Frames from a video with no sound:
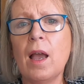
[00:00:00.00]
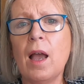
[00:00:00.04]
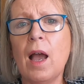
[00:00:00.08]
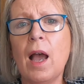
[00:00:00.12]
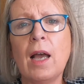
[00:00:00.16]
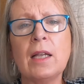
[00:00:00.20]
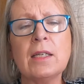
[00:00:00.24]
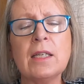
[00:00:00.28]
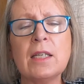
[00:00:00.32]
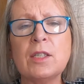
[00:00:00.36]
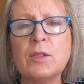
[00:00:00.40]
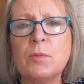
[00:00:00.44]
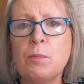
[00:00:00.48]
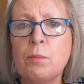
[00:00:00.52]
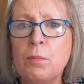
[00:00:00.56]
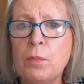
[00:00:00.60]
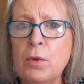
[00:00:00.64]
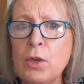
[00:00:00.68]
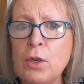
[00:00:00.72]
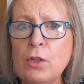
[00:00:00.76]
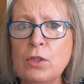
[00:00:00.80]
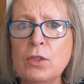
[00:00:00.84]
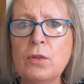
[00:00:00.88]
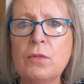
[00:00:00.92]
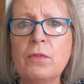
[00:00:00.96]
And it's
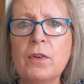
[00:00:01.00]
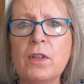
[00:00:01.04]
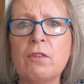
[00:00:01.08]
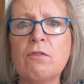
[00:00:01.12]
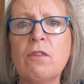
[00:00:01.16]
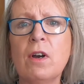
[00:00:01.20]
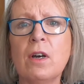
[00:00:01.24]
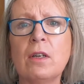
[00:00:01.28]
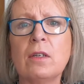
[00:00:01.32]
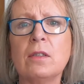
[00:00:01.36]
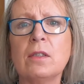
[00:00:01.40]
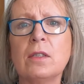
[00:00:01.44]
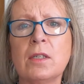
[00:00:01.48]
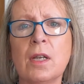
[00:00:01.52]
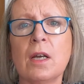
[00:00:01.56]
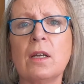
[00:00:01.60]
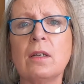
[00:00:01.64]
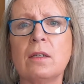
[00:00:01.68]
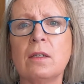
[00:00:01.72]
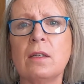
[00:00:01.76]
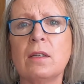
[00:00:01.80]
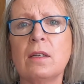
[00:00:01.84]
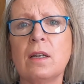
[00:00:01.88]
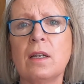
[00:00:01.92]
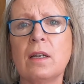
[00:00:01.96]
beautifully
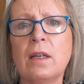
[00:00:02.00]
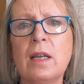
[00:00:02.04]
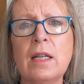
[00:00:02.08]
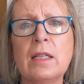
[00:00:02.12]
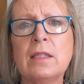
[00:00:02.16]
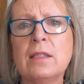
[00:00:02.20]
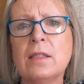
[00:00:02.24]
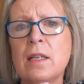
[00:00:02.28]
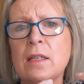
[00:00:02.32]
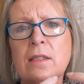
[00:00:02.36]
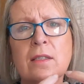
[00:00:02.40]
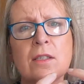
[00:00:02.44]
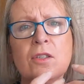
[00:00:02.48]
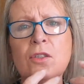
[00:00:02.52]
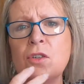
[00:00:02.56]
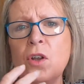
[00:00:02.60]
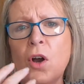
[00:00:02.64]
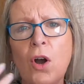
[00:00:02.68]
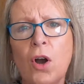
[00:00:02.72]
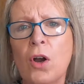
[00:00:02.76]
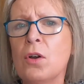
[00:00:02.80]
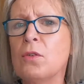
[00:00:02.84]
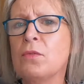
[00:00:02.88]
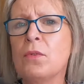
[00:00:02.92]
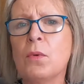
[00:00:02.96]
done. It's
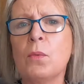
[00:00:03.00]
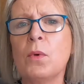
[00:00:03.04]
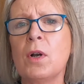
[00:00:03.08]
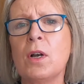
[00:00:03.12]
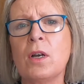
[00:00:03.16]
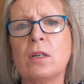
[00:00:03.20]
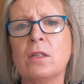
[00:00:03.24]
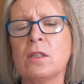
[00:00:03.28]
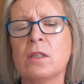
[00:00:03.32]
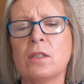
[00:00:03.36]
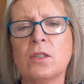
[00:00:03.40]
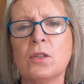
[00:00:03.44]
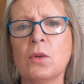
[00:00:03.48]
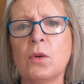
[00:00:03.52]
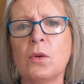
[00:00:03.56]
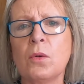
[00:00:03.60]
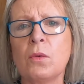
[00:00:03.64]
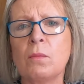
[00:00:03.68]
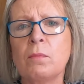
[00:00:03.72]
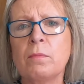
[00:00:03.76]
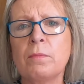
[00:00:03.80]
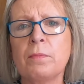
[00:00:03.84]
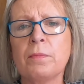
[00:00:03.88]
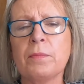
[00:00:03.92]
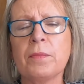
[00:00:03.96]
not overworked at all.